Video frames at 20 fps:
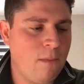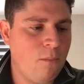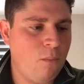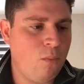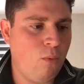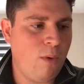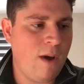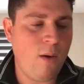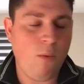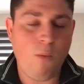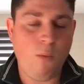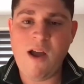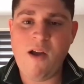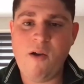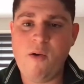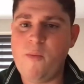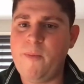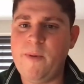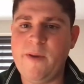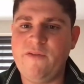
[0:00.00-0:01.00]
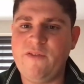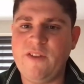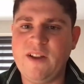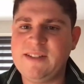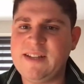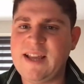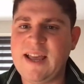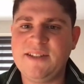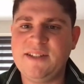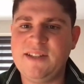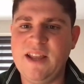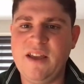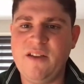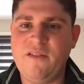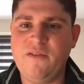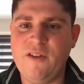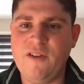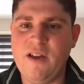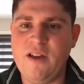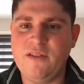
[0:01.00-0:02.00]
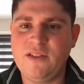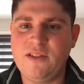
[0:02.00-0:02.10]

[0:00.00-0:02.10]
where, where it would be fantastic for